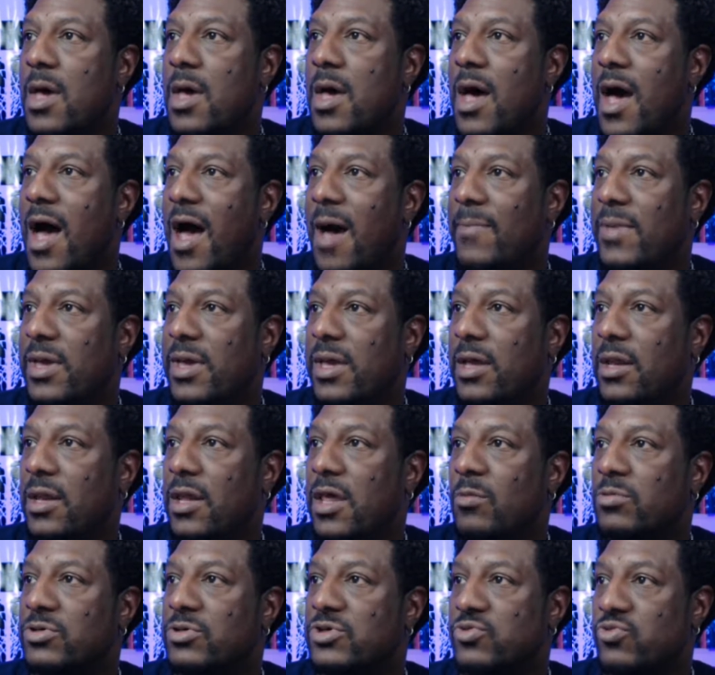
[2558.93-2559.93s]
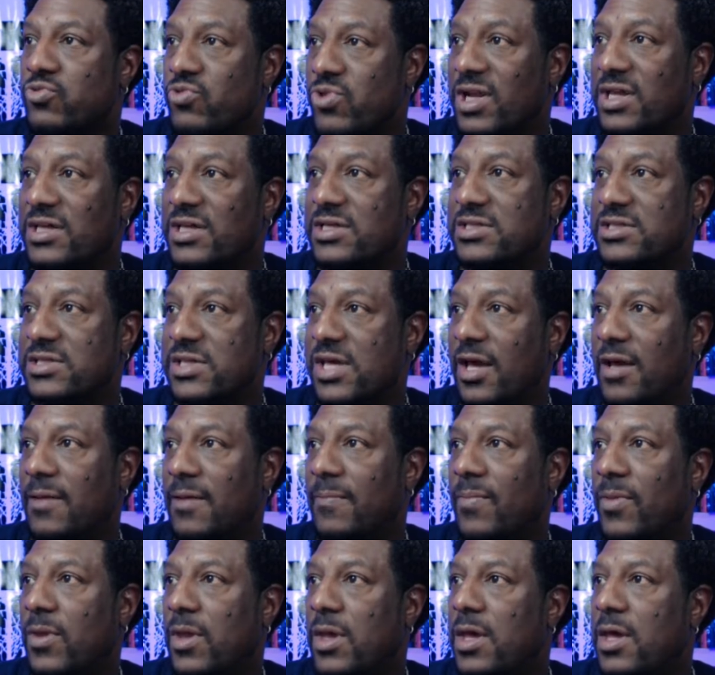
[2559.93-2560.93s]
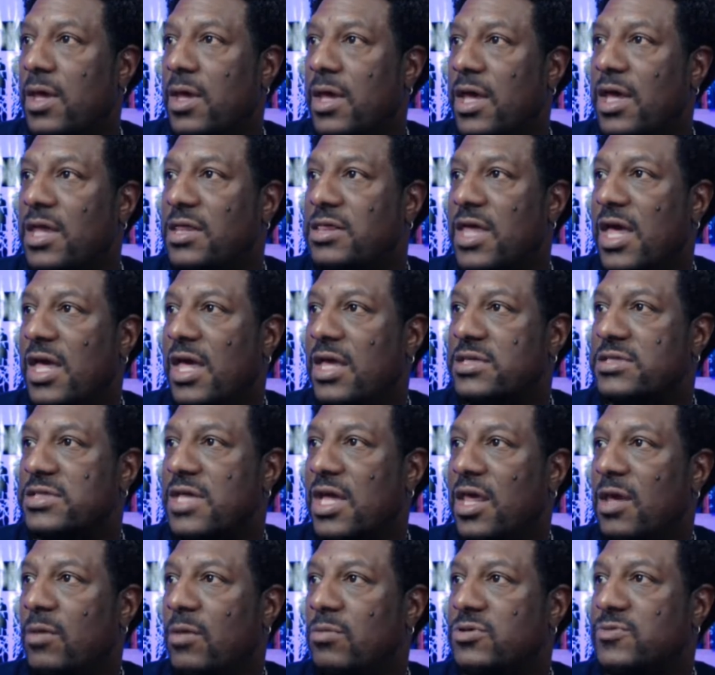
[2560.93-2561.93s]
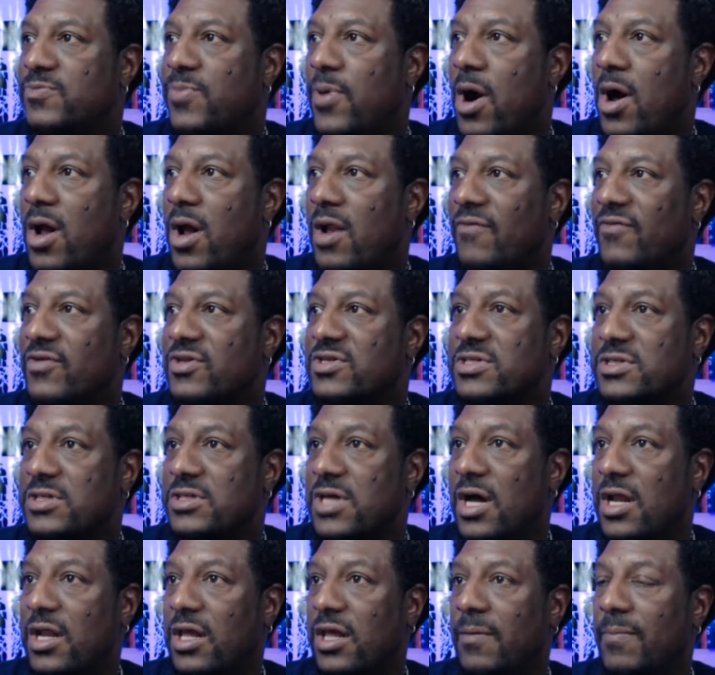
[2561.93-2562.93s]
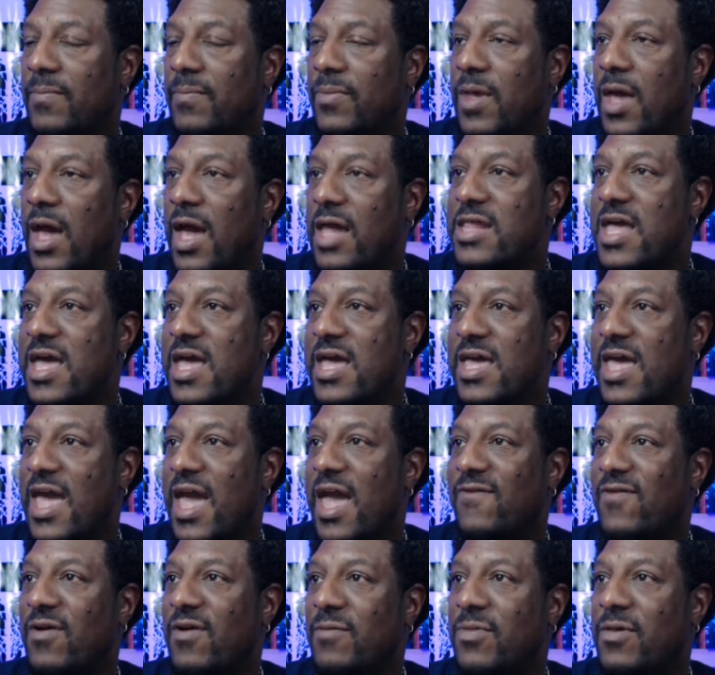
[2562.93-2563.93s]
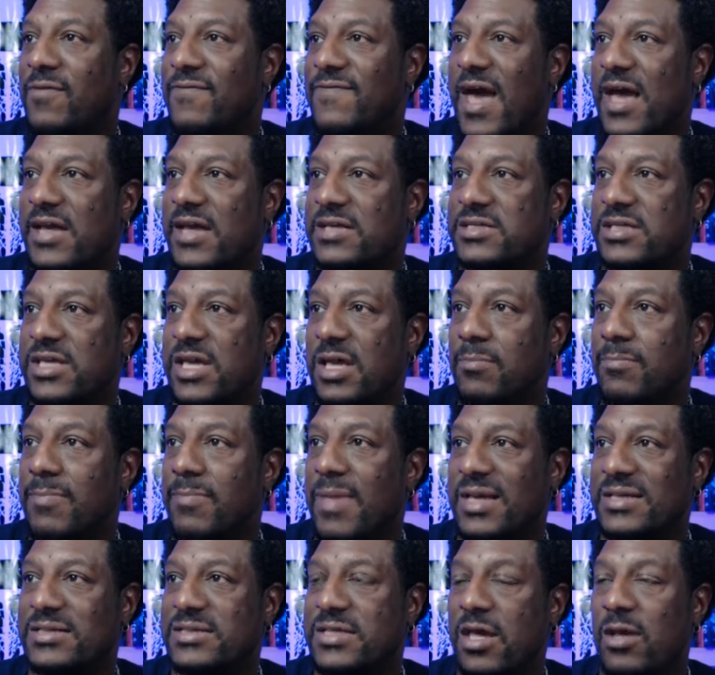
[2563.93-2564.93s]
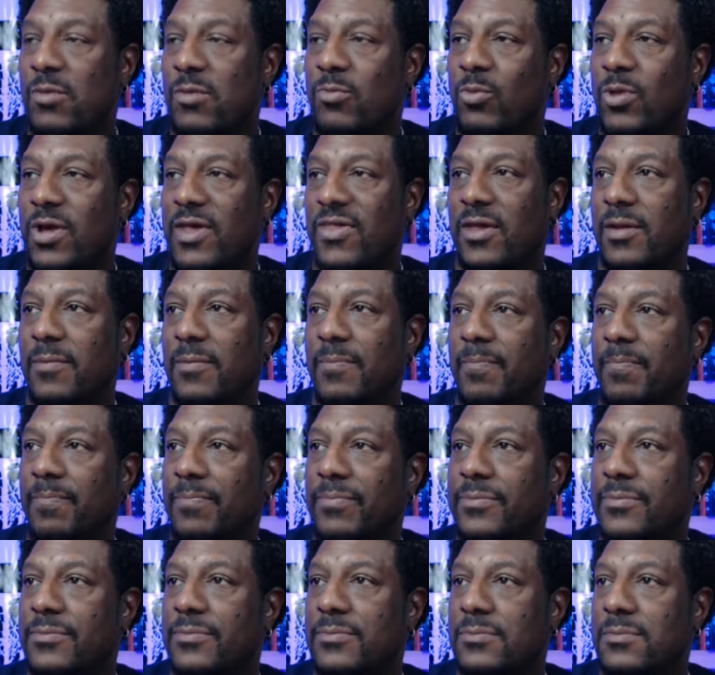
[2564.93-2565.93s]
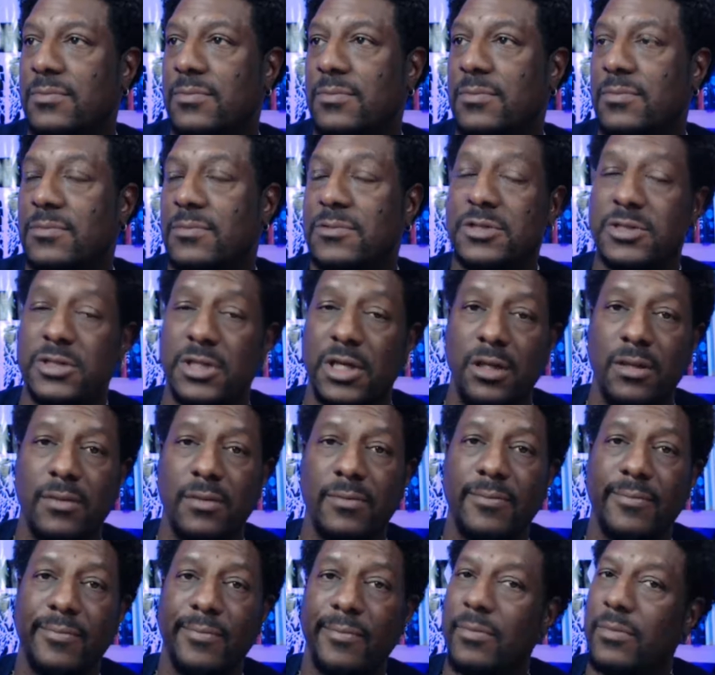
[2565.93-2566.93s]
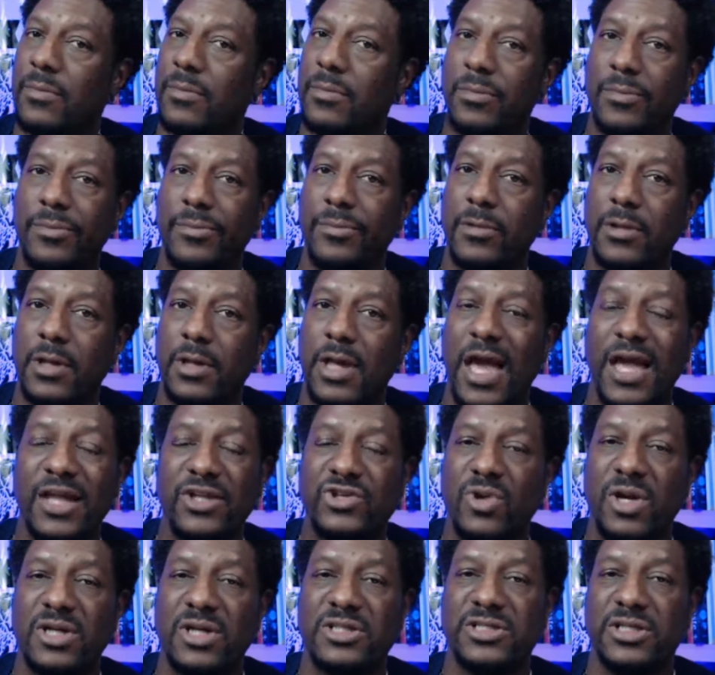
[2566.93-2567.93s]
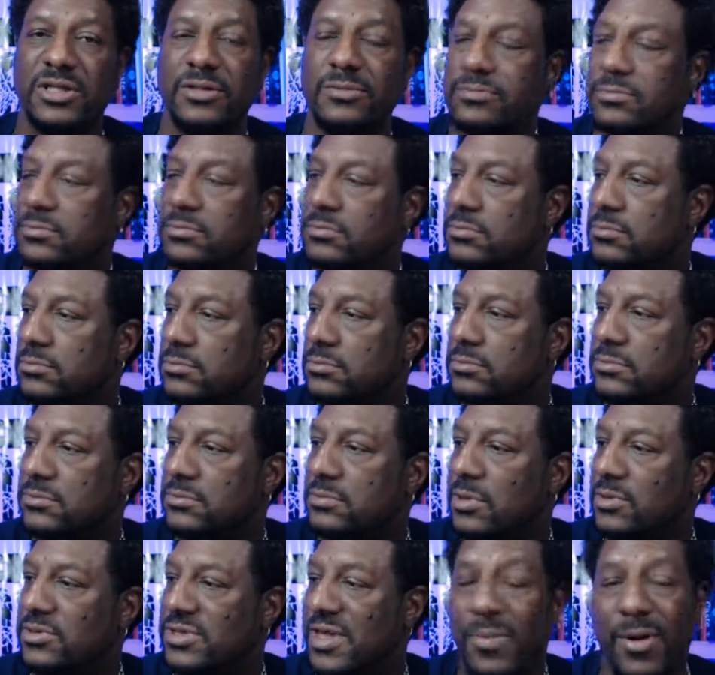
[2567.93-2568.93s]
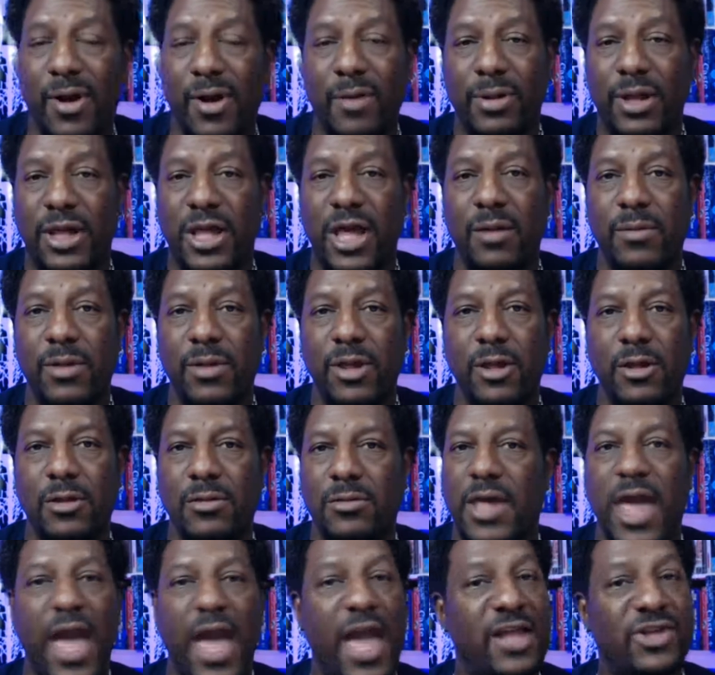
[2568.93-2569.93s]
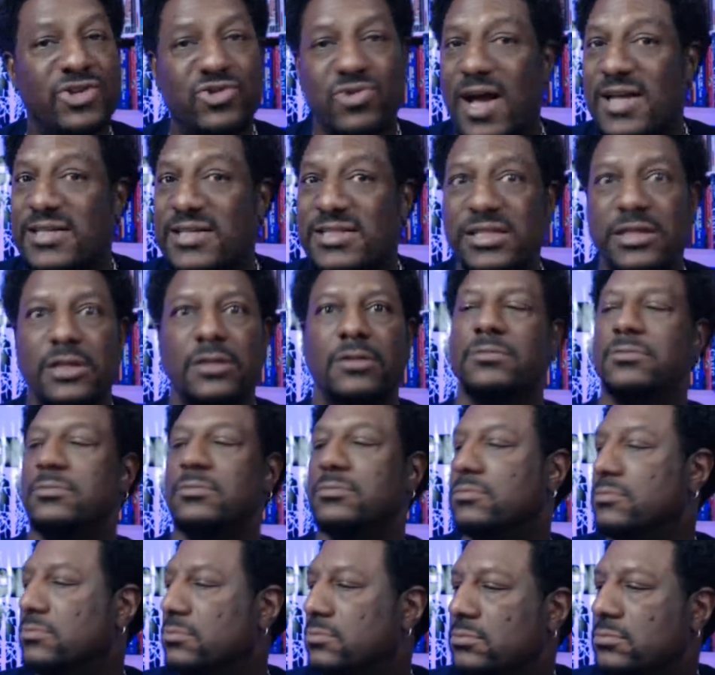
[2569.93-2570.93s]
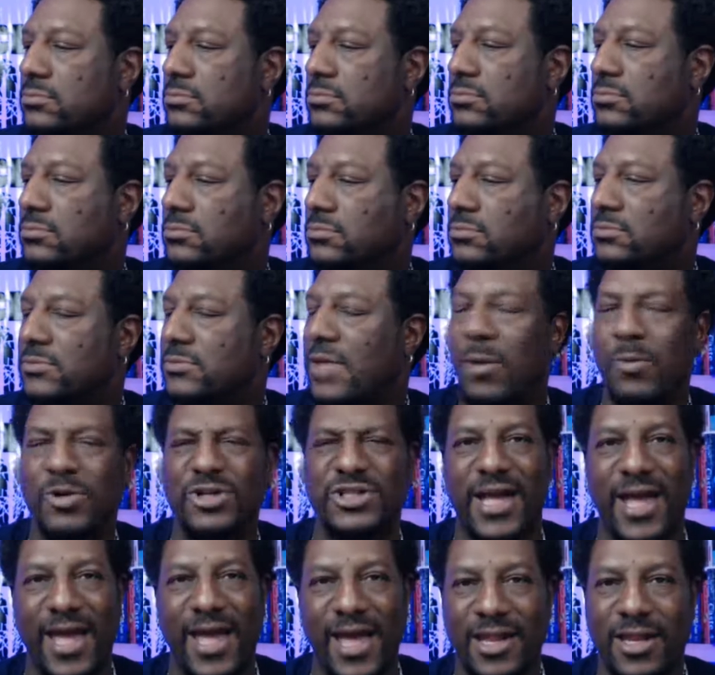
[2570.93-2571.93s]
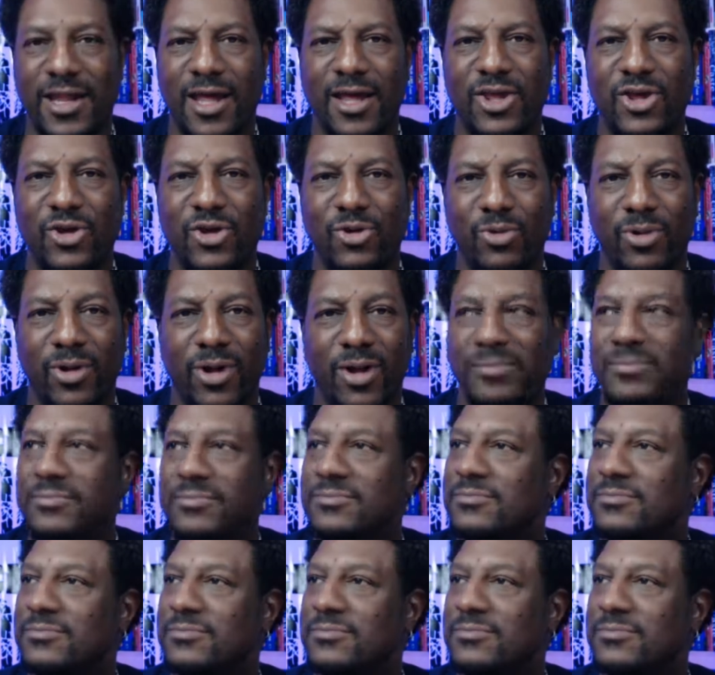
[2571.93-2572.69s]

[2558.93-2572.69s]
I mean, he was really sick. He thinks that he was part of the study and they gave him the vaccine mixed in with it. See? Can't trust it. Was that Public Enemy? Can't trust it. I wish I had that queued up.